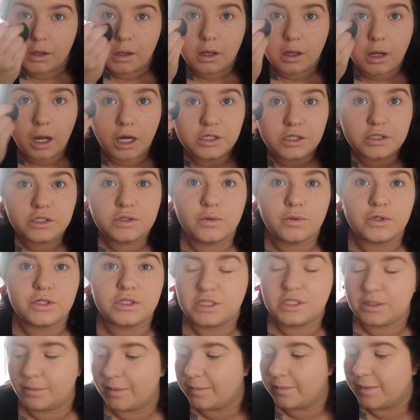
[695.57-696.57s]
I do want
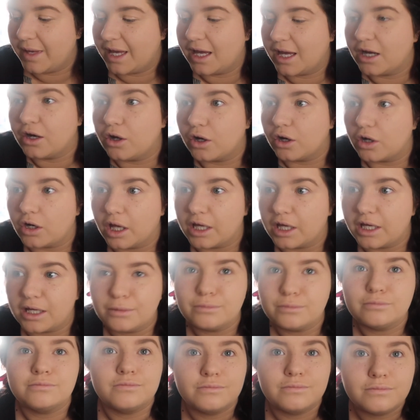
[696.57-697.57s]
to make it look like
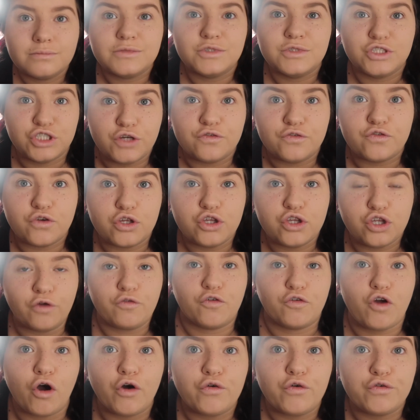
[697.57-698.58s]
you've
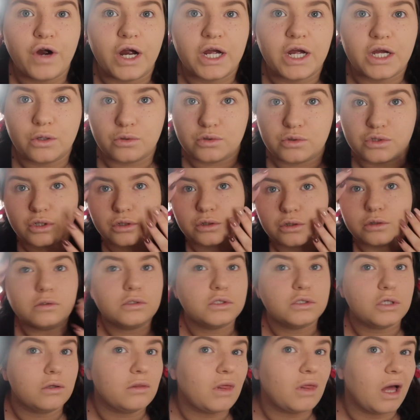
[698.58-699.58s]
got freckles on,
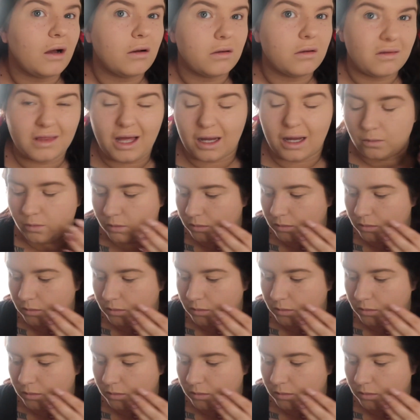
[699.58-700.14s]
so that will